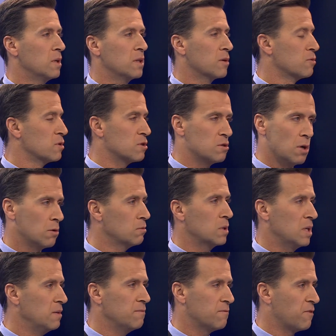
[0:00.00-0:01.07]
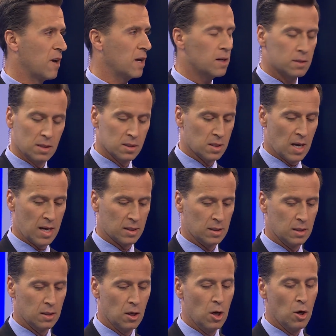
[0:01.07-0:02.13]
there was no deep fake mm-hmm.
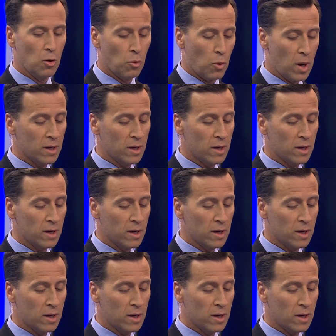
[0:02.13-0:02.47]
detected. Mm -hmm.